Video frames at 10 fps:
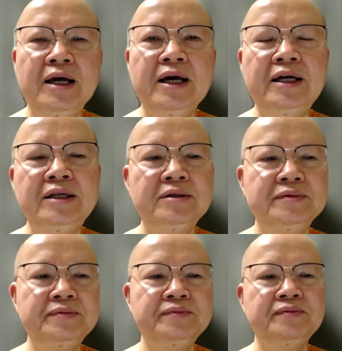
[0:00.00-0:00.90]
And
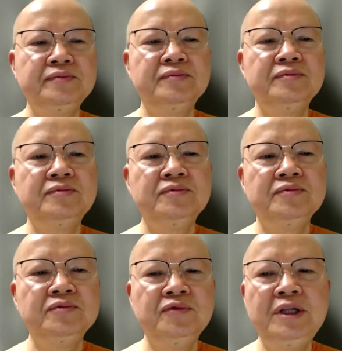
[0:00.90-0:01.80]

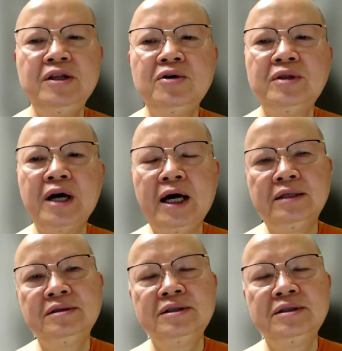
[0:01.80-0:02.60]
we know that